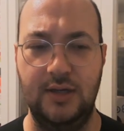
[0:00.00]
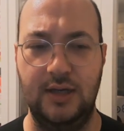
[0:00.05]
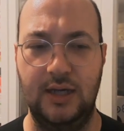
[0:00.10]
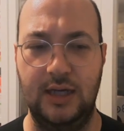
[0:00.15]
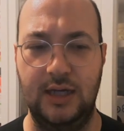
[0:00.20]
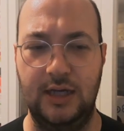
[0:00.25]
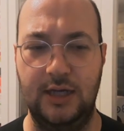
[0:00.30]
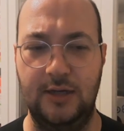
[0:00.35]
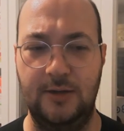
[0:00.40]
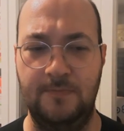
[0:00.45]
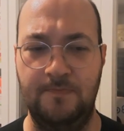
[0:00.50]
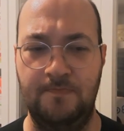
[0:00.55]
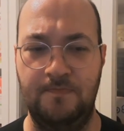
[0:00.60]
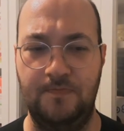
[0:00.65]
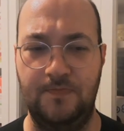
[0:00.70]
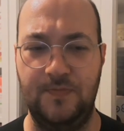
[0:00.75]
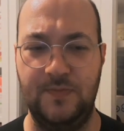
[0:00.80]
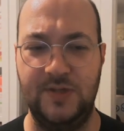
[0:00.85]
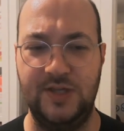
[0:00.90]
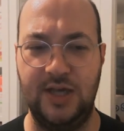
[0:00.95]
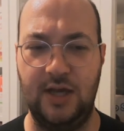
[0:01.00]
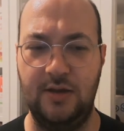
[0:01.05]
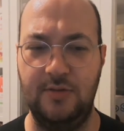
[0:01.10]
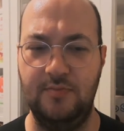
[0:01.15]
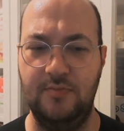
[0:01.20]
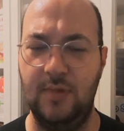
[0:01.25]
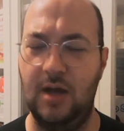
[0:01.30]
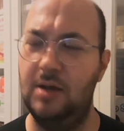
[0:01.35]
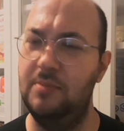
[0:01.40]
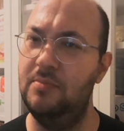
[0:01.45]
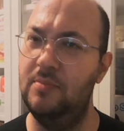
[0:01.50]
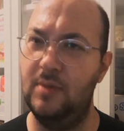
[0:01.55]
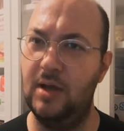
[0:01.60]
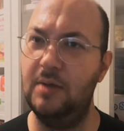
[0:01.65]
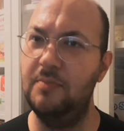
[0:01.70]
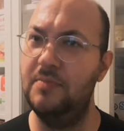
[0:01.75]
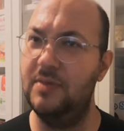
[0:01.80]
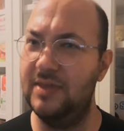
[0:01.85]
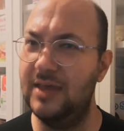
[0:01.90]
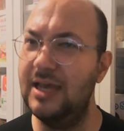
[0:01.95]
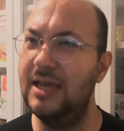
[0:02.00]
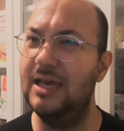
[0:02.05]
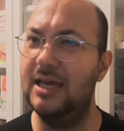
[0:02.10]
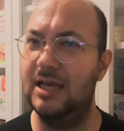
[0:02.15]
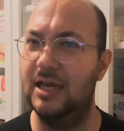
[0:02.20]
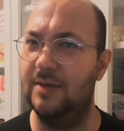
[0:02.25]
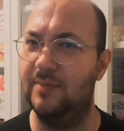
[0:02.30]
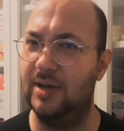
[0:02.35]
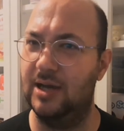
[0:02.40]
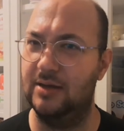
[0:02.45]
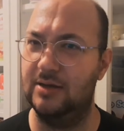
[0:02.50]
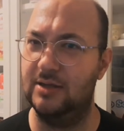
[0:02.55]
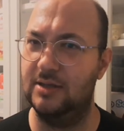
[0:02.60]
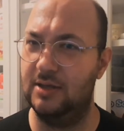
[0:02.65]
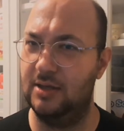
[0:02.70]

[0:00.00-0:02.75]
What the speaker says: So I'm thinking about it.